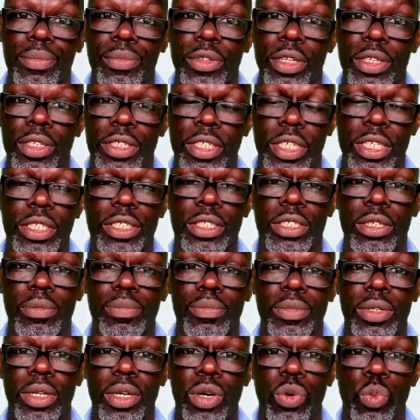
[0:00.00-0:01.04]
system
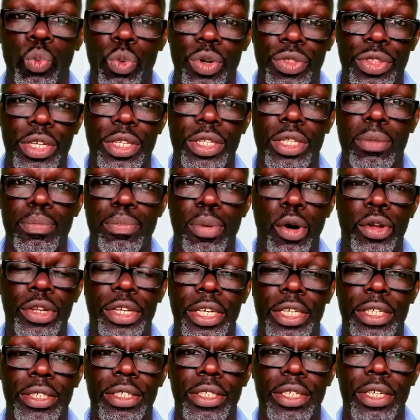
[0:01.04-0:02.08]
within the
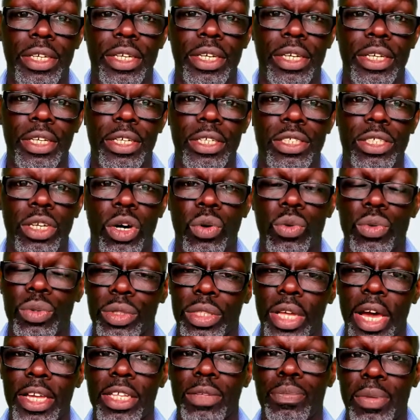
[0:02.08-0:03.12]
body. So
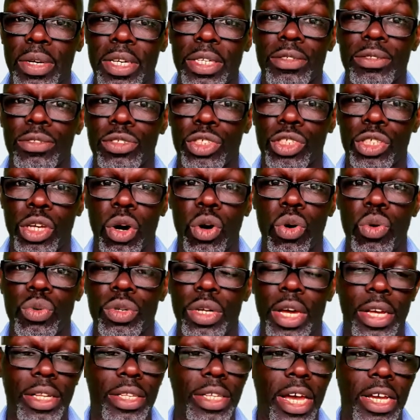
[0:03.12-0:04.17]
that's been shown
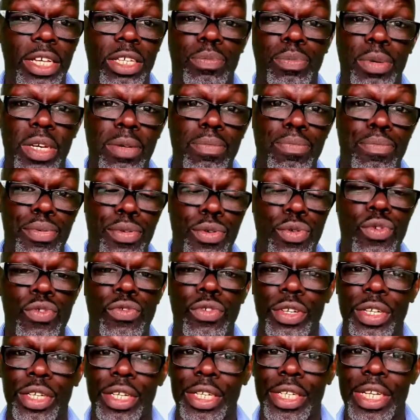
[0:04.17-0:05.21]
and that's been
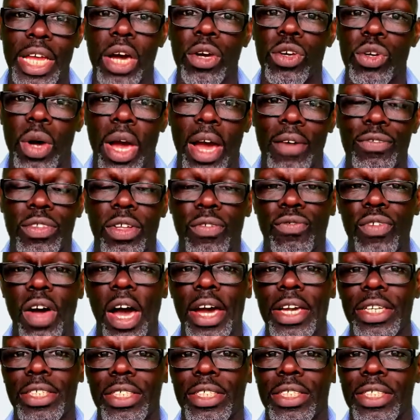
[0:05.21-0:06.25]
proven, and now you have
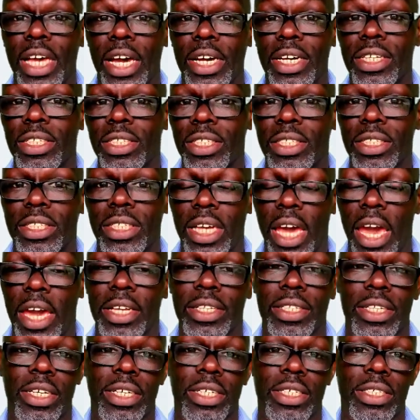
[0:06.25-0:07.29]
devices that can detect
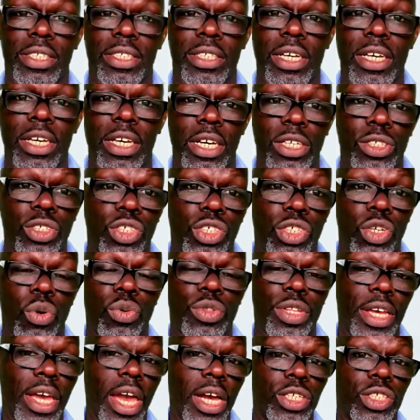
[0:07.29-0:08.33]
these and show
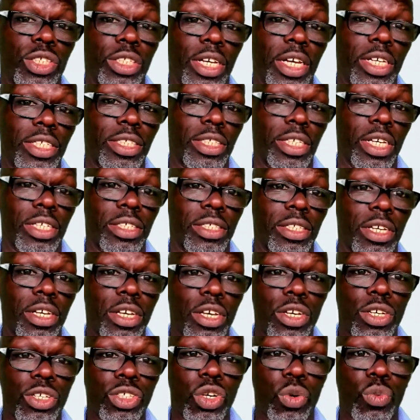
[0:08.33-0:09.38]
they actually exist.
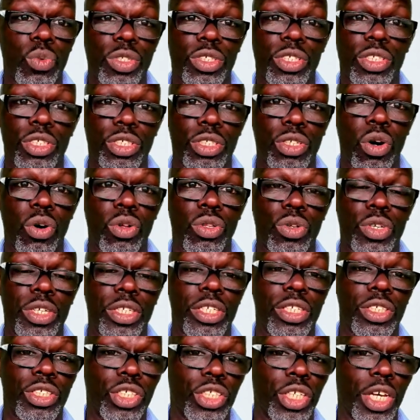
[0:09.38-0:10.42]
So once you start looking
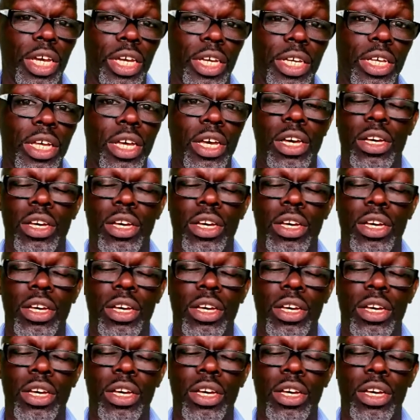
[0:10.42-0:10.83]
at chi,